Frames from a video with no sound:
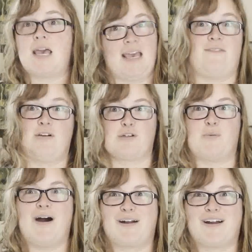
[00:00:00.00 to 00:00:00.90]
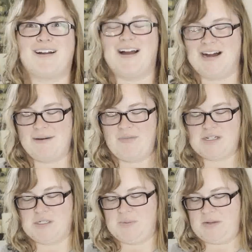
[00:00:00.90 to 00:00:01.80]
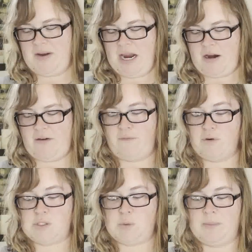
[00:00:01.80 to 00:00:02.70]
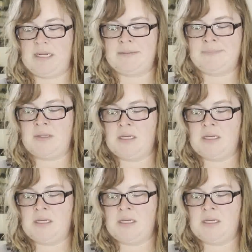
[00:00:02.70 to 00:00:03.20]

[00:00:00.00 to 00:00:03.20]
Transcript: If there's water, there's a specific area for swimming